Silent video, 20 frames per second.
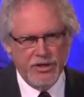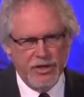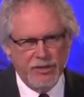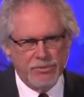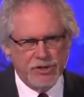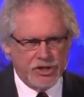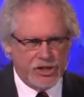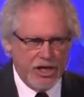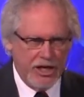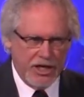I'm
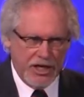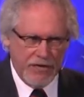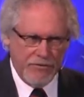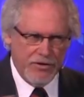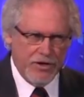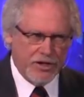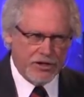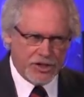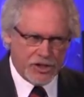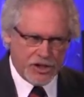just kind of
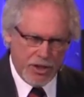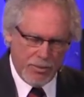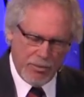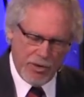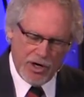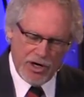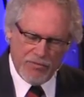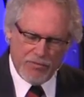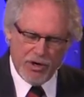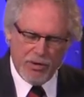giving a
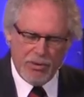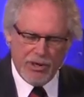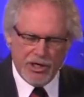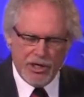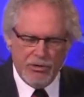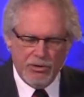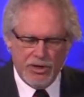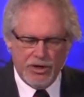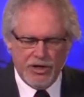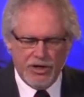summary of where we're
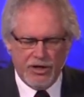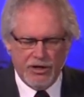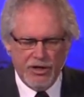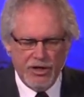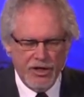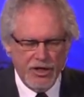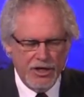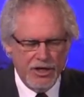going here.